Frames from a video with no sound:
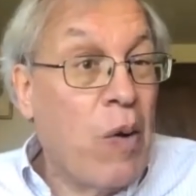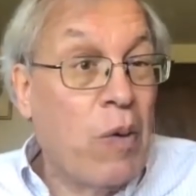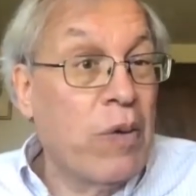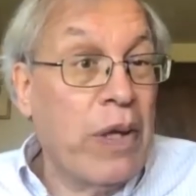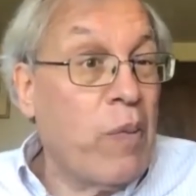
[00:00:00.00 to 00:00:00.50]

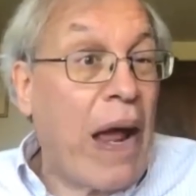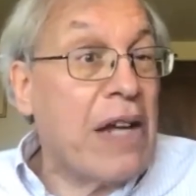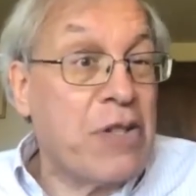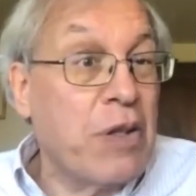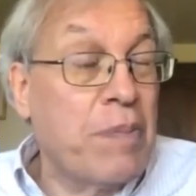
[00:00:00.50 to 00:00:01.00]
only
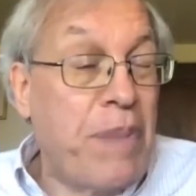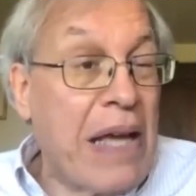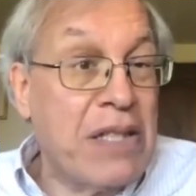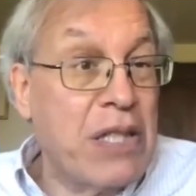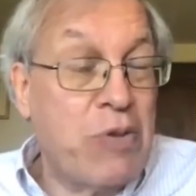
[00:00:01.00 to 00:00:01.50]
rational
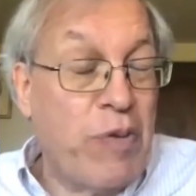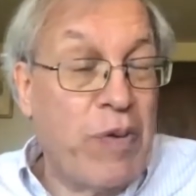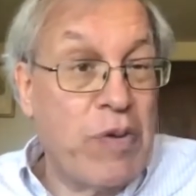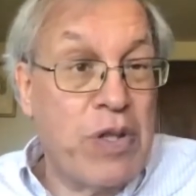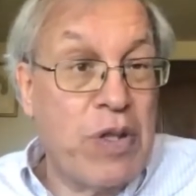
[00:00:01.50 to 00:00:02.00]
basis
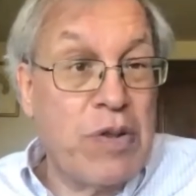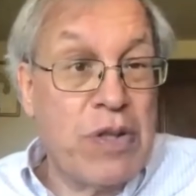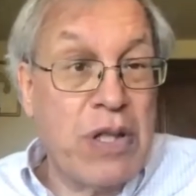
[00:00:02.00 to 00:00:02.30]
review is used.